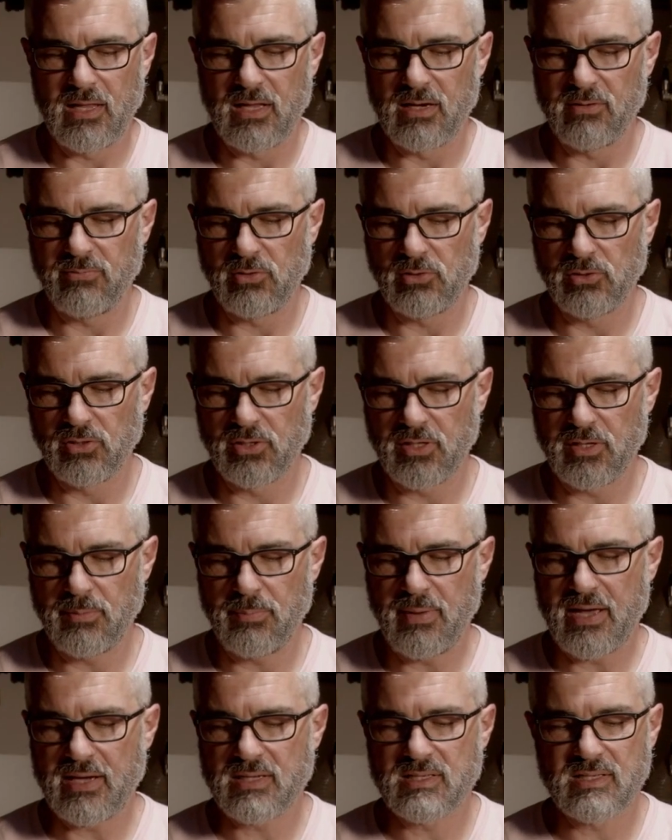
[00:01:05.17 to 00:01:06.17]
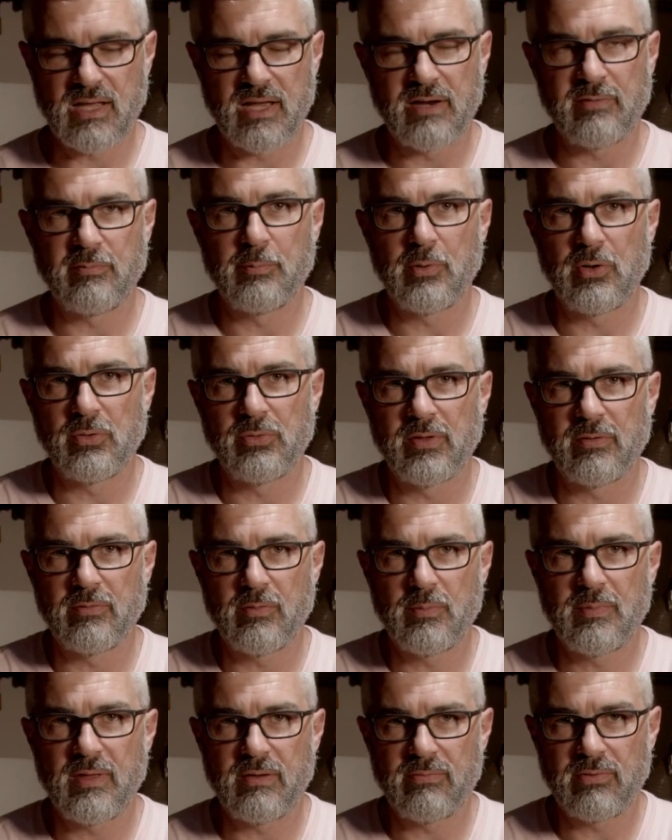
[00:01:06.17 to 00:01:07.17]
And if you look at the back side of both of
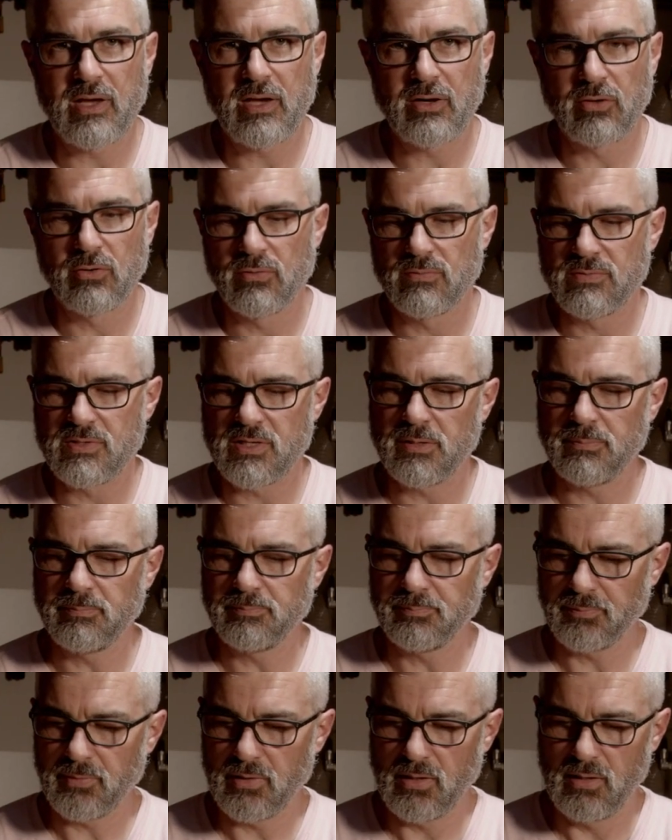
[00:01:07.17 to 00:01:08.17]
them, they've got grooves in them.